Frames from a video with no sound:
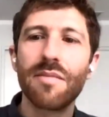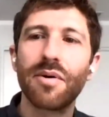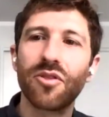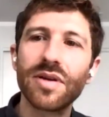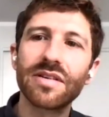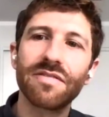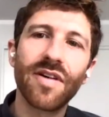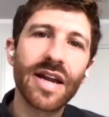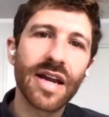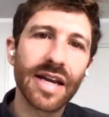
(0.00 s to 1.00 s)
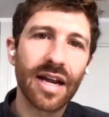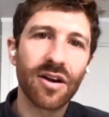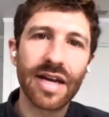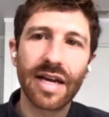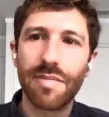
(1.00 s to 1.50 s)
But there is a finite
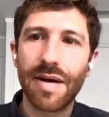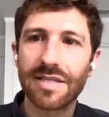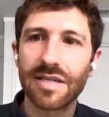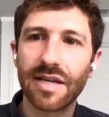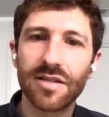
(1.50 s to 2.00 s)
carrying capacity.